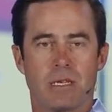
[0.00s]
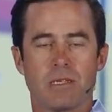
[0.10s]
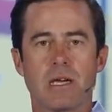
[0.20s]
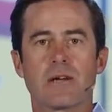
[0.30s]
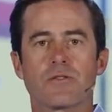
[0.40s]

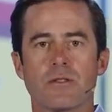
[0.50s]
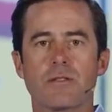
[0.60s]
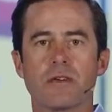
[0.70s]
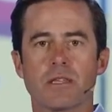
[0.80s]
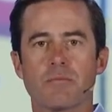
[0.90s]
is actually the
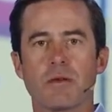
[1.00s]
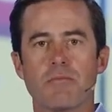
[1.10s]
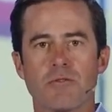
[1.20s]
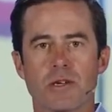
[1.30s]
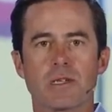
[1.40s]
thing that
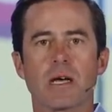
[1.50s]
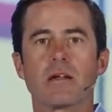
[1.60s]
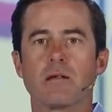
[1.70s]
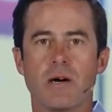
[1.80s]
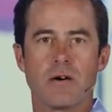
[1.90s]
people are
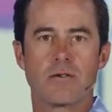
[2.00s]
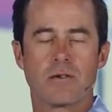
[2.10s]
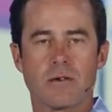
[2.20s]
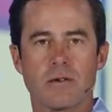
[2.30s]
excited about